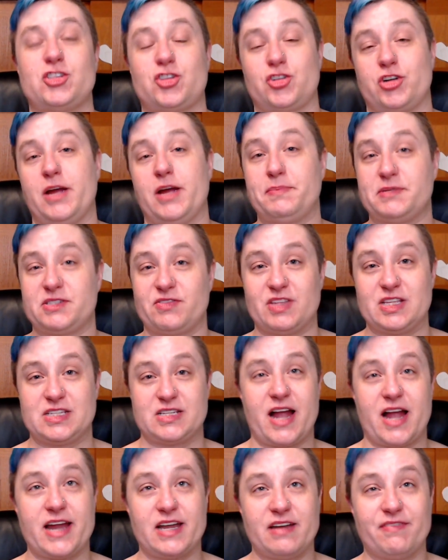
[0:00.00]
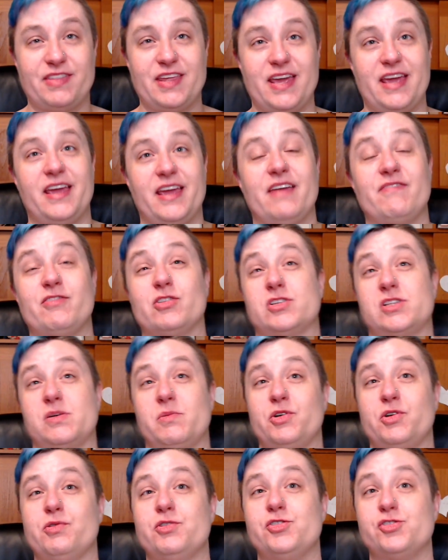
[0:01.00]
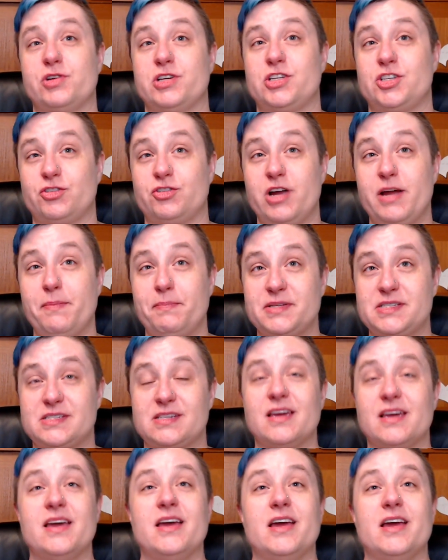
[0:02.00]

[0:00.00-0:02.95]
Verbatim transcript: scripts for this kind of thing if you're someone who enjoys scripts.